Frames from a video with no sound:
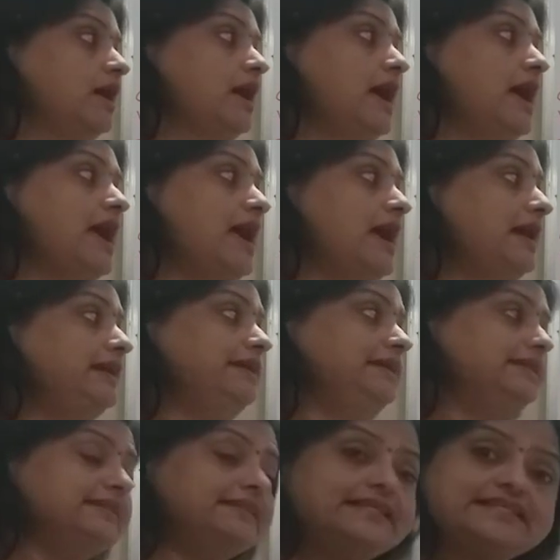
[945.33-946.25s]
and
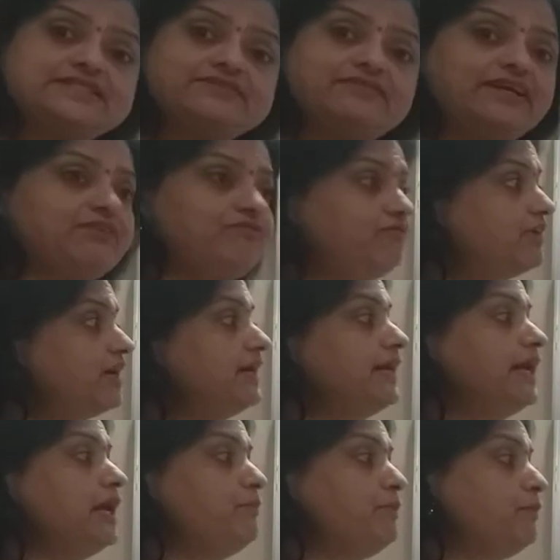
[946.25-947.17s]
in this way 1
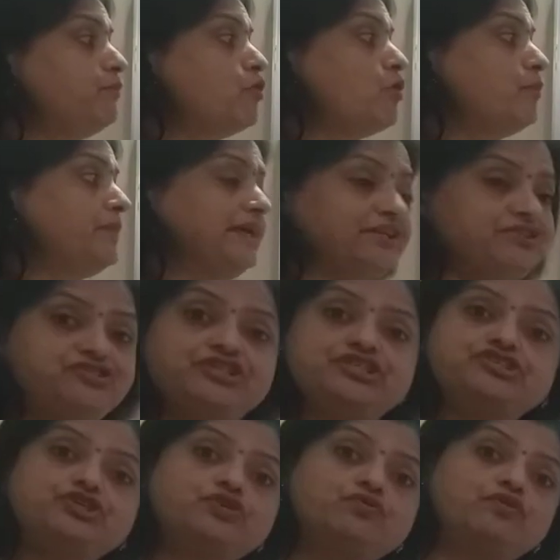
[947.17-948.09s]
mm of
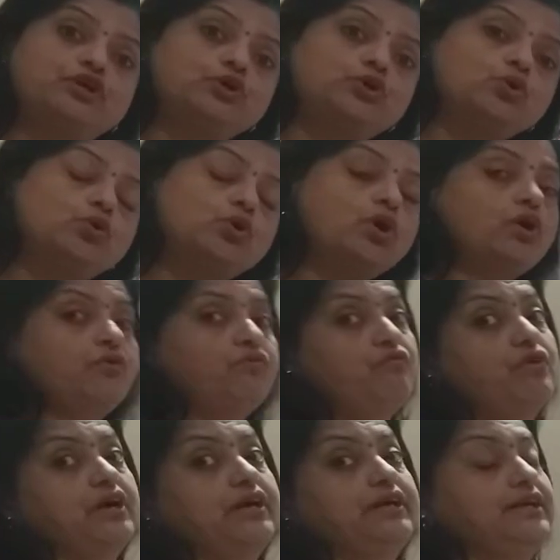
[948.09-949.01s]
Hg is equal to
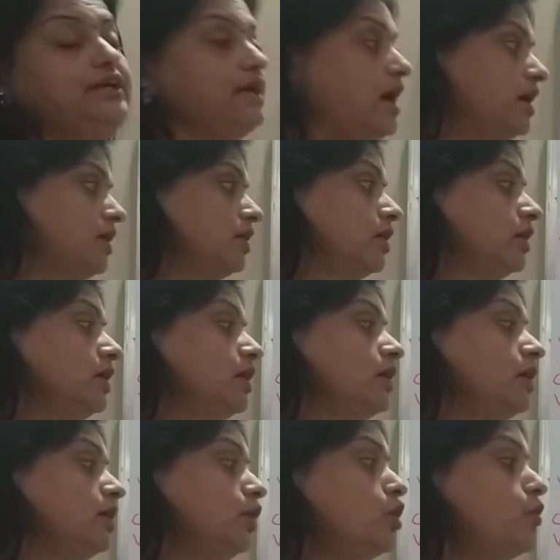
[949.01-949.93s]
1 torr.
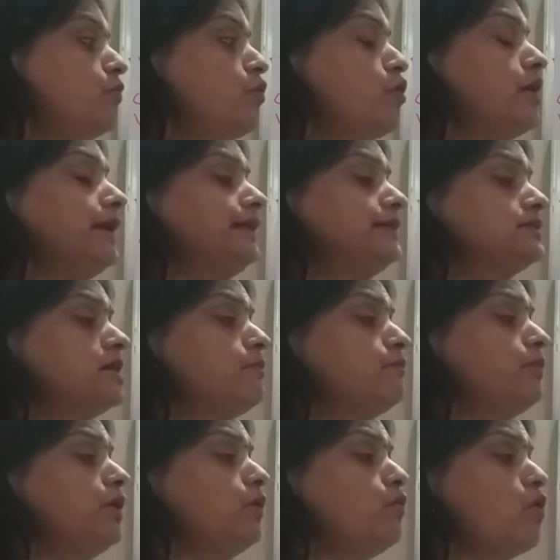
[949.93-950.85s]
Now for
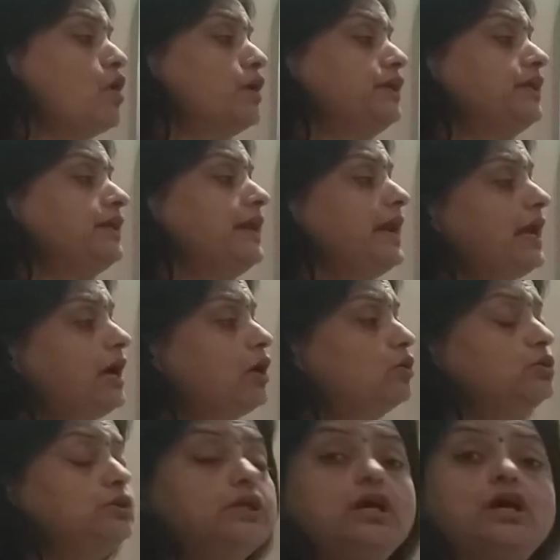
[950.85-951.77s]
example, water
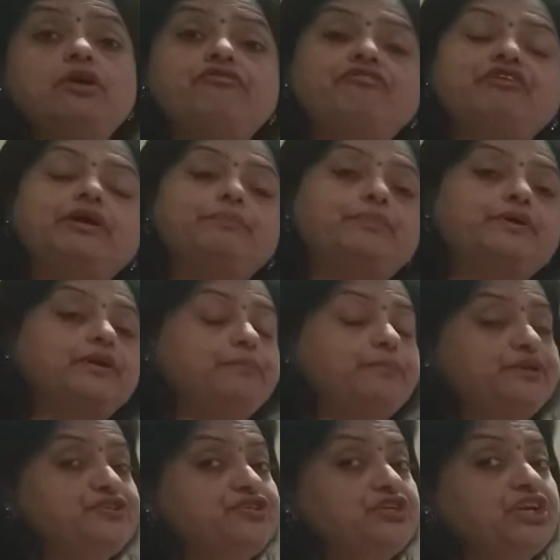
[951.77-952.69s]
have the vapor
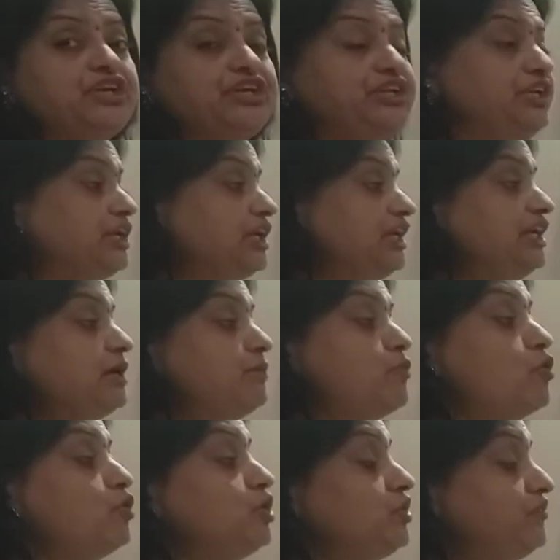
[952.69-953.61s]
pressure nearly
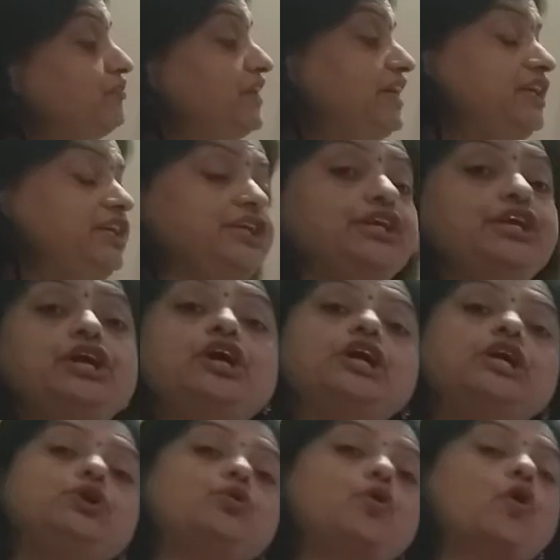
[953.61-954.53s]
about 20
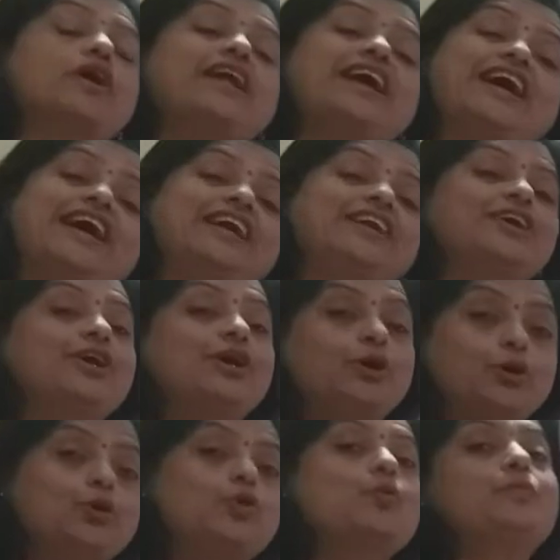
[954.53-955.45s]
torr at
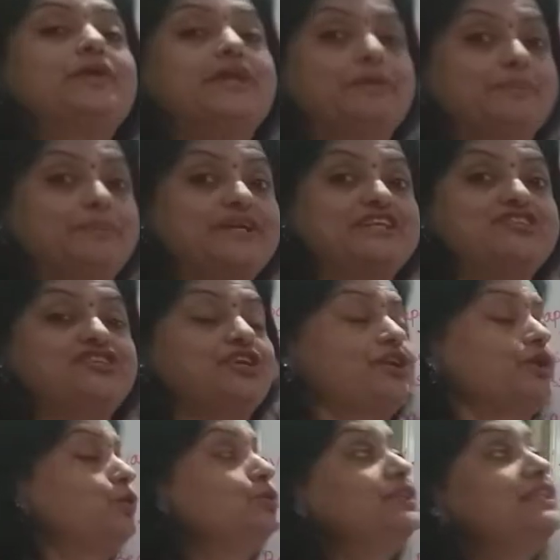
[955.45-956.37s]
room temperature.
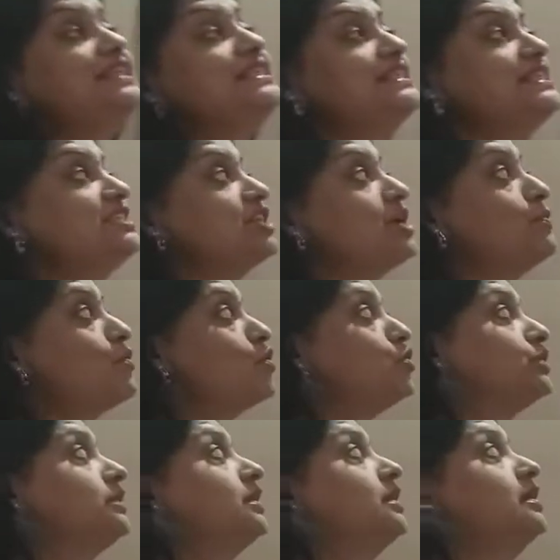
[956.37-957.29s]
Now this is
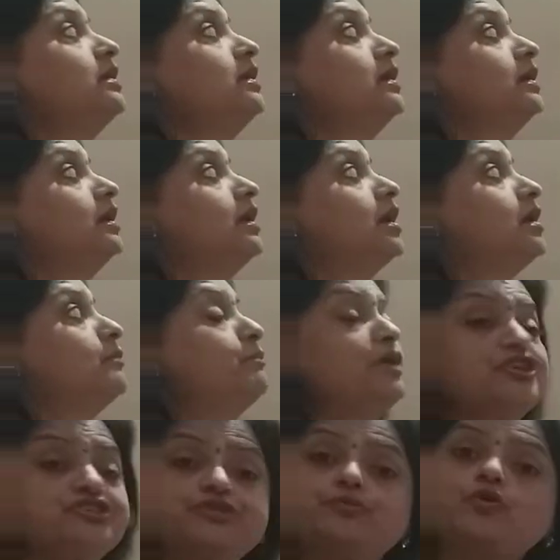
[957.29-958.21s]
about the
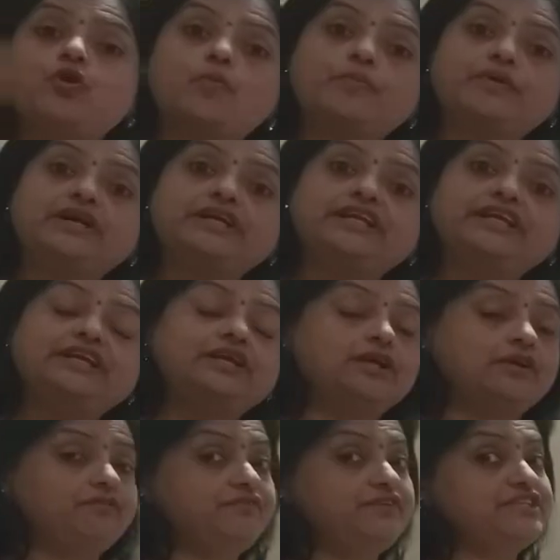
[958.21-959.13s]
first
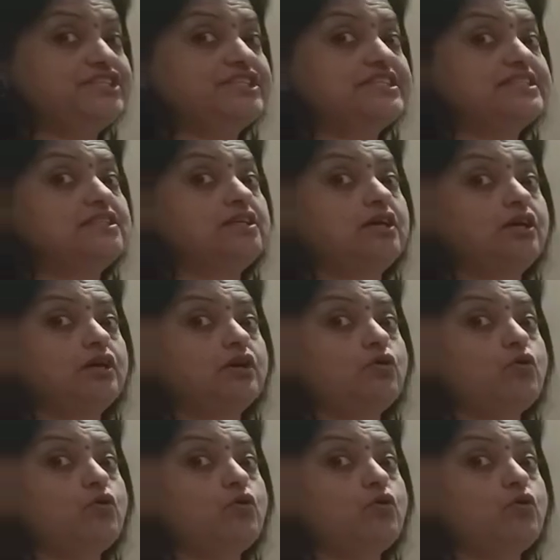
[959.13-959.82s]
property, which is the